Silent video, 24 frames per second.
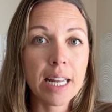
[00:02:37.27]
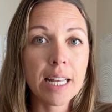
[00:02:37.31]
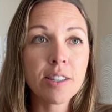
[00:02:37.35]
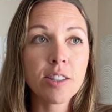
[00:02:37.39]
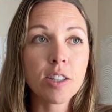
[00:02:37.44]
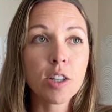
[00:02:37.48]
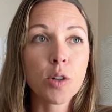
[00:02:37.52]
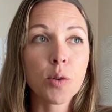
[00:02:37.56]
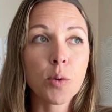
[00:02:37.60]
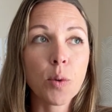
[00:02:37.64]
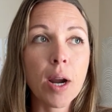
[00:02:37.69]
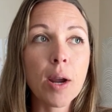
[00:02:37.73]
It's
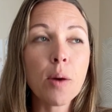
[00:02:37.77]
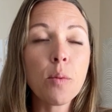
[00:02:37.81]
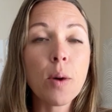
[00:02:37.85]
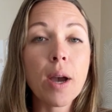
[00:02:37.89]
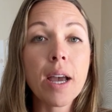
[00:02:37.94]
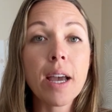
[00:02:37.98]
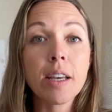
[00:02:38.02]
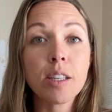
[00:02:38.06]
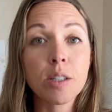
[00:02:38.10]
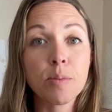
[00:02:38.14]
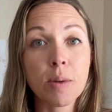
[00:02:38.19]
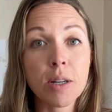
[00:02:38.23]
a great
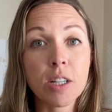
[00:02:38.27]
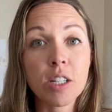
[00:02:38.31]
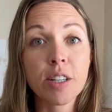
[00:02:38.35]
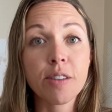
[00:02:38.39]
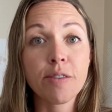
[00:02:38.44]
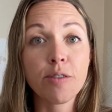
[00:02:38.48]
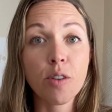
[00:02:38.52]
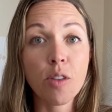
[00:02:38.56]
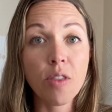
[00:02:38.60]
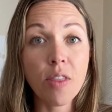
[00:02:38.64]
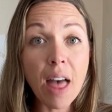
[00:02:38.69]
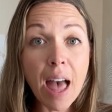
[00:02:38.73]
way, especially
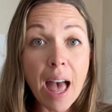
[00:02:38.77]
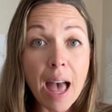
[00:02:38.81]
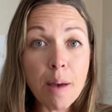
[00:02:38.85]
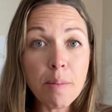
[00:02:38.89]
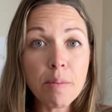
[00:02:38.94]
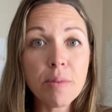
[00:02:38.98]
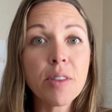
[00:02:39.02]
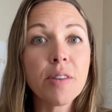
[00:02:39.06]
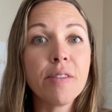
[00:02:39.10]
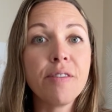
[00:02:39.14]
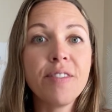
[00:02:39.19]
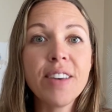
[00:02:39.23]
for them,
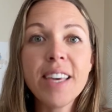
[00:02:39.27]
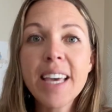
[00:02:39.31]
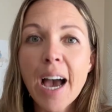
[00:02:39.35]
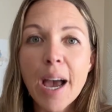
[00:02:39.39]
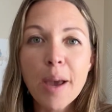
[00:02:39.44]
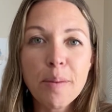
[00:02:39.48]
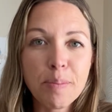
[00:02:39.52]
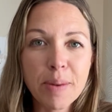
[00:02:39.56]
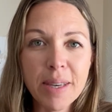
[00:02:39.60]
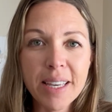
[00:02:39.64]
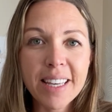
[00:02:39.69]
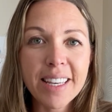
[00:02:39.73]
the
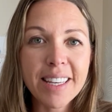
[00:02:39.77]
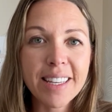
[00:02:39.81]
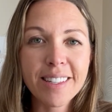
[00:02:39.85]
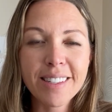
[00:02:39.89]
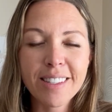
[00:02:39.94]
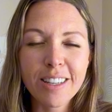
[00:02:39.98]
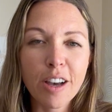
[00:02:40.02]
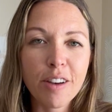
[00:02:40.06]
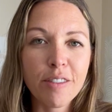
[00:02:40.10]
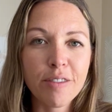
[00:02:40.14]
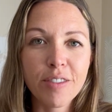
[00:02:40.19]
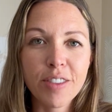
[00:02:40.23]
VIPs
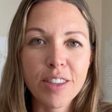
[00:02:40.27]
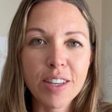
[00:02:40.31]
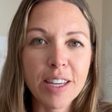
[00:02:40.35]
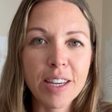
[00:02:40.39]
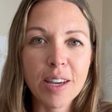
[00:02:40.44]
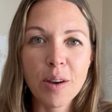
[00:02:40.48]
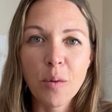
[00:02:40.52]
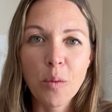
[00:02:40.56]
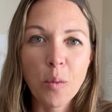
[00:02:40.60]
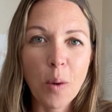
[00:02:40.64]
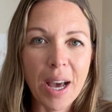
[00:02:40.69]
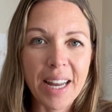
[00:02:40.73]
of
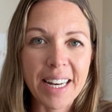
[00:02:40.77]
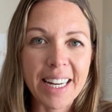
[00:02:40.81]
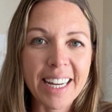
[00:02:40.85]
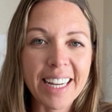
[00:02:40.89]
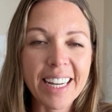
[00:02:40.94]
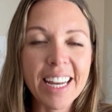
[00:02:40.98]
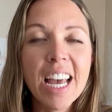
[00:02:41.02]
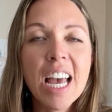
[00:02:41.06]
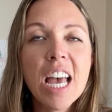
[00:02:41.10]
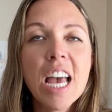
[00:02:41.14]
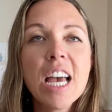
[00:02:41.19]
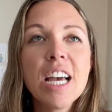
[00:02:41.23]
the
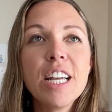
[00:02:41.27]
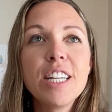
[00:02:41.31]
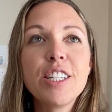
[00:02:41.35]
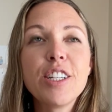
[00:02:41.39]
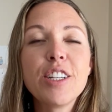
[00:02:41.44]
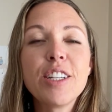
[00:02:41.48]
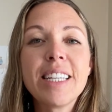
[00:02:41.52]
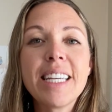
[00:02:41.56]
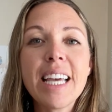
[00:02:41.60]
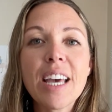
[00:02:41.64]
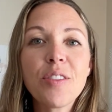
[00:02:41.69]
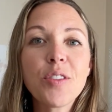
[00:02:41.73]
wedding,
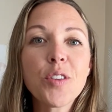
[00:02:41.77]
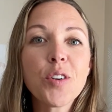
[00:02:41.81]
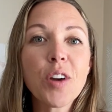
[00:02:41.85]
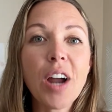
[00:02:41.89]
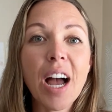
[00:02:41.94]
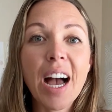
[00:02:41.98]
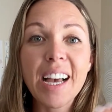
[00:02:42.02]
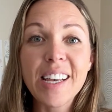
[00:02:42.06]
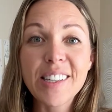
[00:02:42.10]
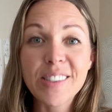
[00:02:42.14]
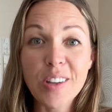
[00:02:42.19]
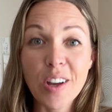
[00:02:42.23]
to get their
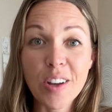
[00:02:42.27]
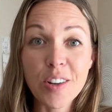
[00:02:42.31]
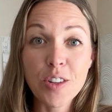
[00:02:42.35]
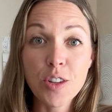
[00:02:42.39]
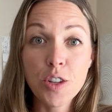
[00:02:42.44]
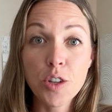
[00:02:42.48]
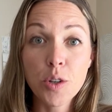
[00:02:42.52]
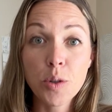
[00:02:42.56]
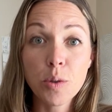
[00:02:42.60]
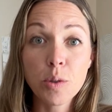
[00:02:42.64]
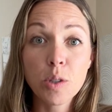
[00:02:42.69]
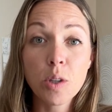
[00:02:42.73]
eyes on
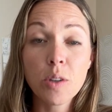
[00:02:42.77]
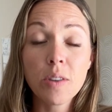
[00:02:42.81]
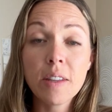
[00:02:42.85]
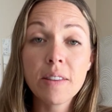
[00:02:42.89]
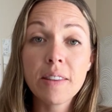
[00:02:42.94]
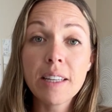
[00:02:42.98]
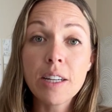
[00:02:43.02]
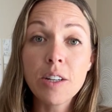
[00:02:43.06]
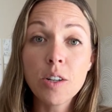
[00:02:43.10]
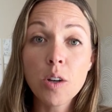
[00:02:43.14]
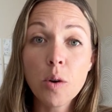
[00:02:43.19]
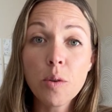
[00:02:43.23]
you so that
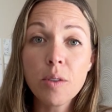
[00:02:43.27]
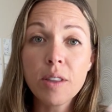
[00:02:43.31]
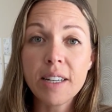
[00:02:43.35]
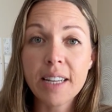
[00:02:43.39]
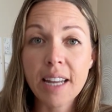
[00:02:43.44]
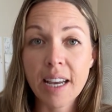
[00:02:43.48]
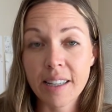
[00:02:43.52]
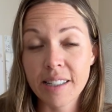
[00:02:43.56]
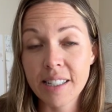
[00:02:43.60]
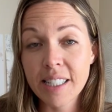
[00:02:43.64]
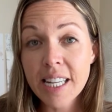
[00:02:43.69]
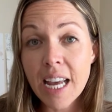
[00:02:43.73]
they know the
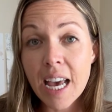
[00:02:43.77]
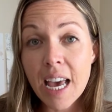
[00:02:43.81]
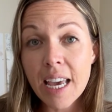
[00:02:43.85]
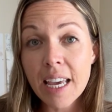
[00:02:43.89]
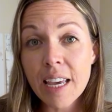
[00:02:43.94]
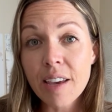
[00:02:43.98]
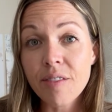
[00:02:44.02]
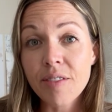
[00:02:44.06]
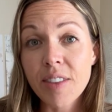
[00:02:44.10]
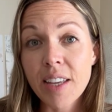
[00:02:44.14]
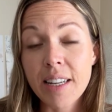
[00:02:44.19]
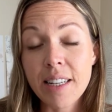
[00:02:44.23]
next day
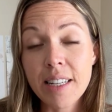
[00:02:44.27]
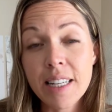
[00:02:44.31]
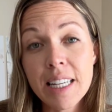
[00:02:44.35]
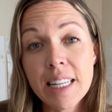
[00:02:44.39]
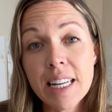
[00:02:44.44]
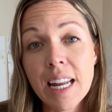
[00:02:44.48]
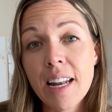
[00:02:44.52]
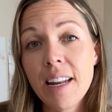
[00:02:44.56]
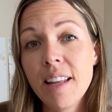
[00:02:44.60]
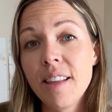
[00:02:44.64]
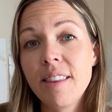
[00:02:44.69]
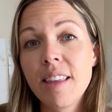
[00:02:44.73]
if they need
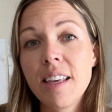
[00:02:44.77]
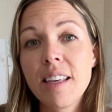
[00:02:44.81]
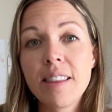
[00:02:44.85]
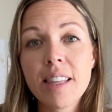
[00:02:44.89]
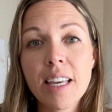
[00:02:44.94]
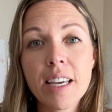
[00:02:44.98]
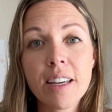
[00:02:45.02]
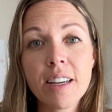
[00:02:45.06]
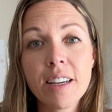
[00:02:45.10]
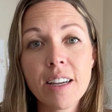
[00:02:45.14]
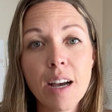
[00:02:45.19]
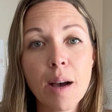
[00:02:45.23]
anything,
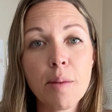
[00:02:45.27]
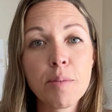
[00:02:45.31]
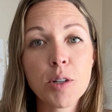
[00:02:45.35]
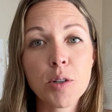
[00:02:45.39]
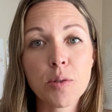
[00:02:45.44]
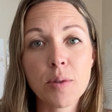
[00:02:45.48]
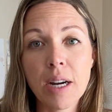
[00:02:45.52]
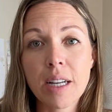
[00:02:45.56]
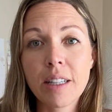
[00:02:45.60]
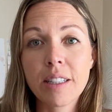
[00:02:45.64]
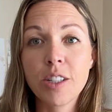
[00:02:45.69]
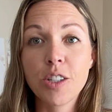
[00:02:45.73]
they can come
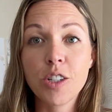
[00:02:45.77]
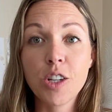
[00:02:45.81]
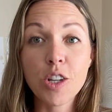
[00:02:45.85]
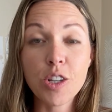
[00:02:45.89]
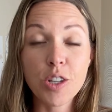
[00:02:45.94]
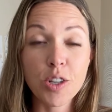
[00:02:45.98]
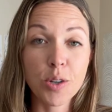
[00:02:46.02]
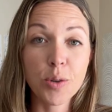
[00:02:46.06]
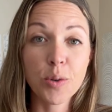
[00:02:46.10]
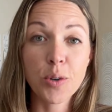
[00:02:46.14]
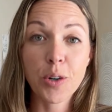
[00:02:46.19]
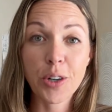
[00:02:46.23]
directly to
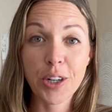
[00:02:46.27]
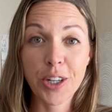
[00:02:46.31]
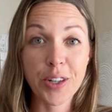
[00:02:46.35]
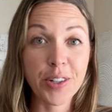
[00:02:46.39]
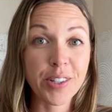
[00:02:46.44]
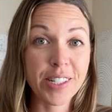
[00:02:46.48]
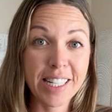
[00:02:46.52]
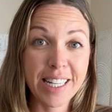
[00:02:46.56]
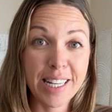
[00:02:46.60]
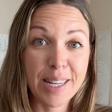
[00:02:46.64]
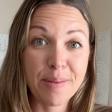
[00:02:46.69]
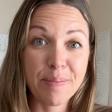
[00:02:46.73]
you or your
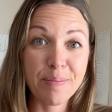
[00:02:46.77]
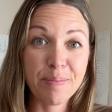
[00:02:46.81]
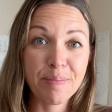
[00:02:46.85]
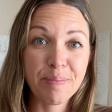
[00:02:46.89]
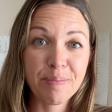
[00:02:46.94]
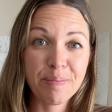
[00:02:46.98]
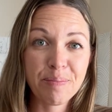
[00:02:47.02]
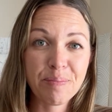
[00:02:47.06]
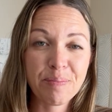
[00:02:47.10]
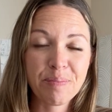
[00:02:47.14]
team.